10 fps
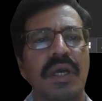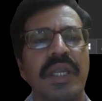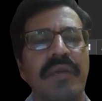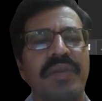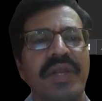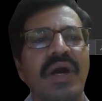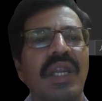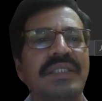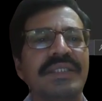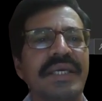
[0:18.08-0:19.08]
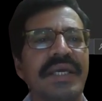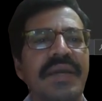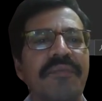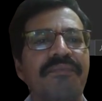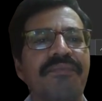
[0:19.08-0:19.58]
In
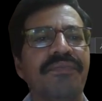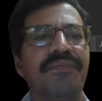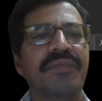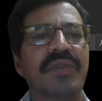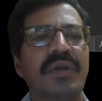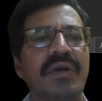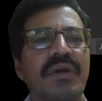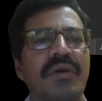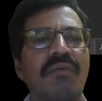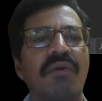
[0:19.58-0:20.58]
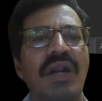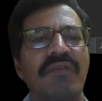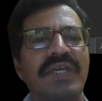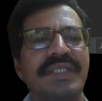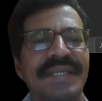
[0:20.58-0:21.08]
embryology,
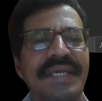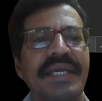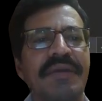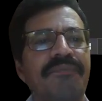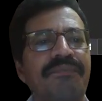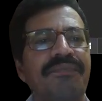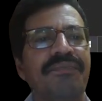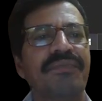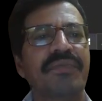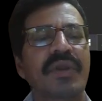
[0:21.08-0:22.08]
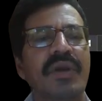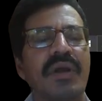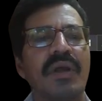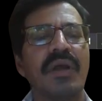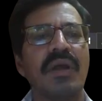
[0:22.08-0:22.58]
what we see,
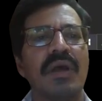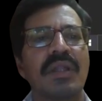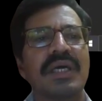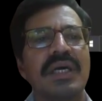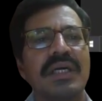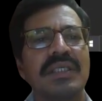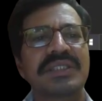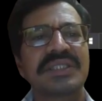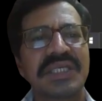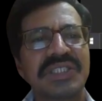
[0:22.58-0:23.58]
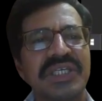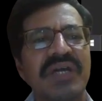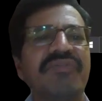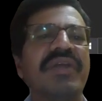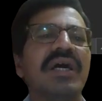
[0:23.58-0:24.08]
the structure
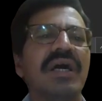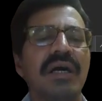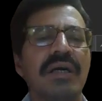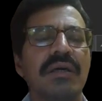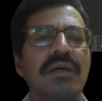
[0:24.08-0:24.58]
of the